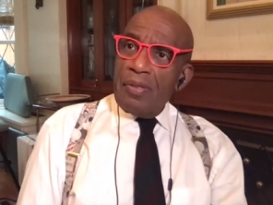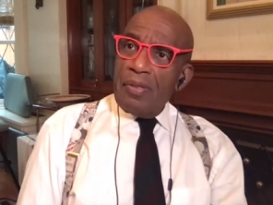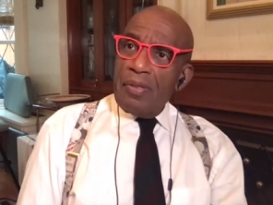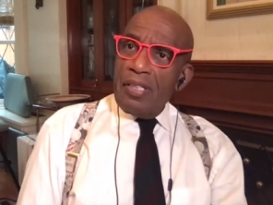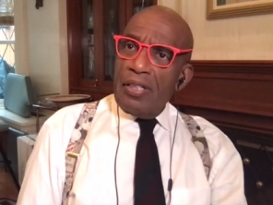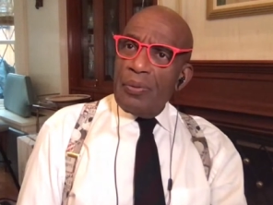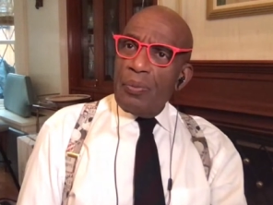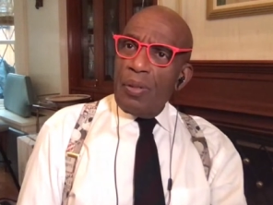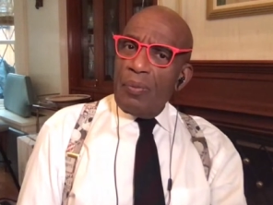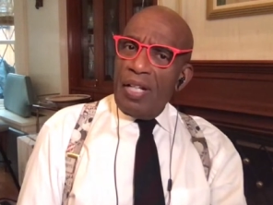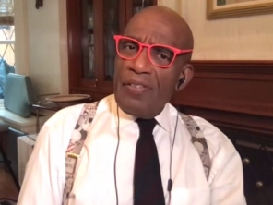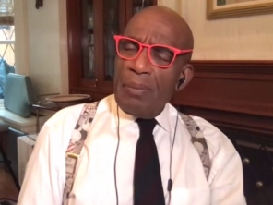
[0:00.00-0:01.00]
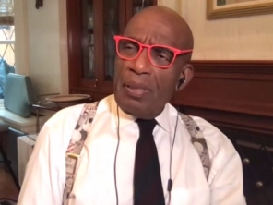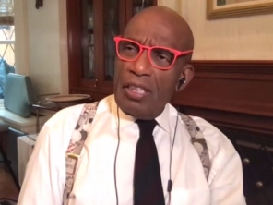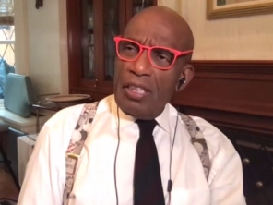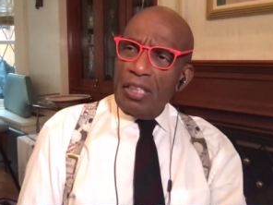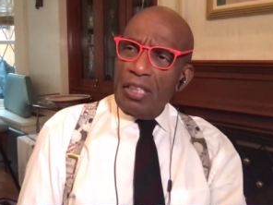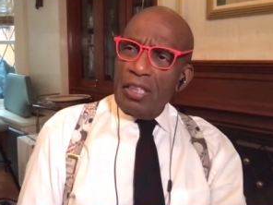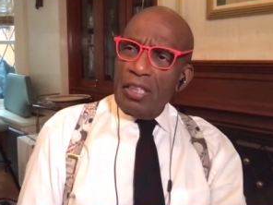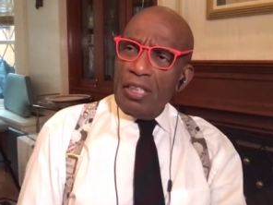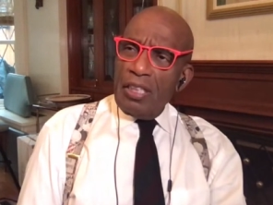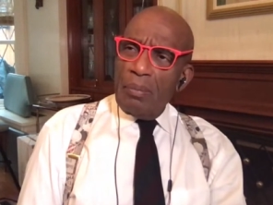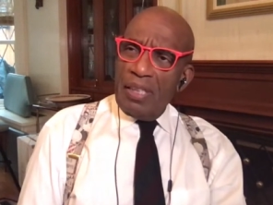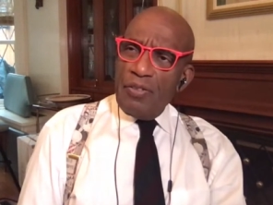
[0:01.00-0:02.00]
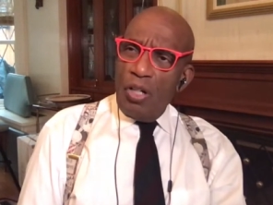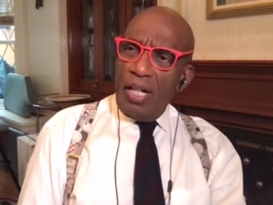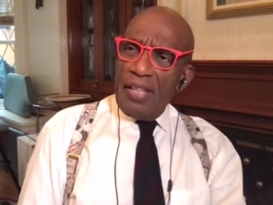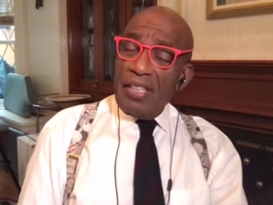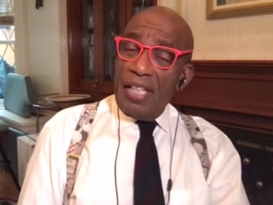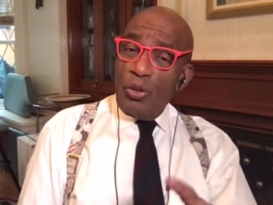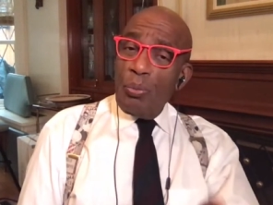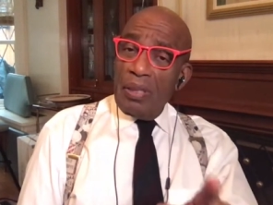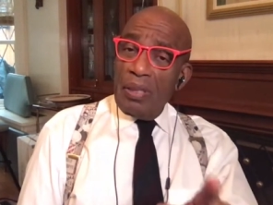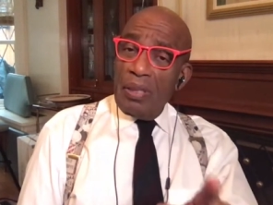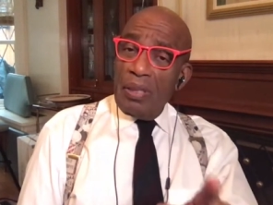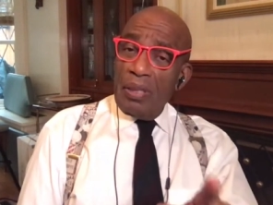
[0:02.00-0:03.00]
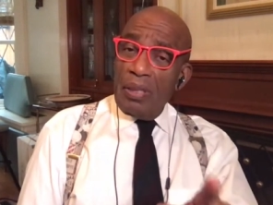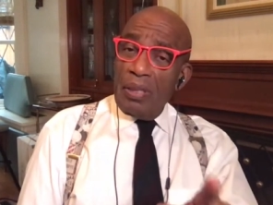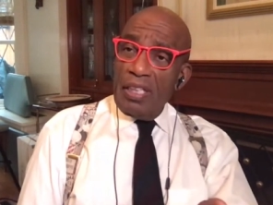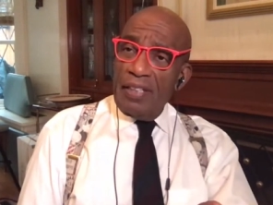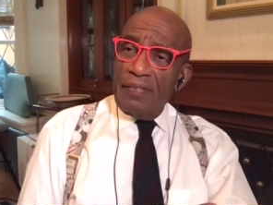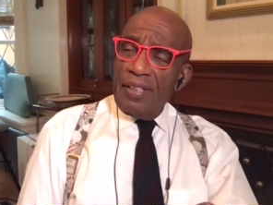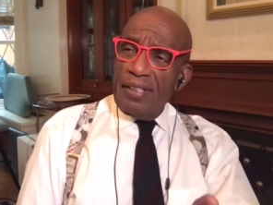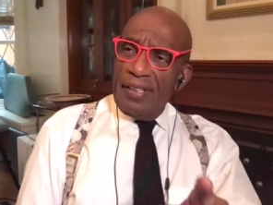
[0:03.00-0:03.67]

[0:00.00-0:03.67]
you know, wh- whatever their political beliefs are, I think they do believe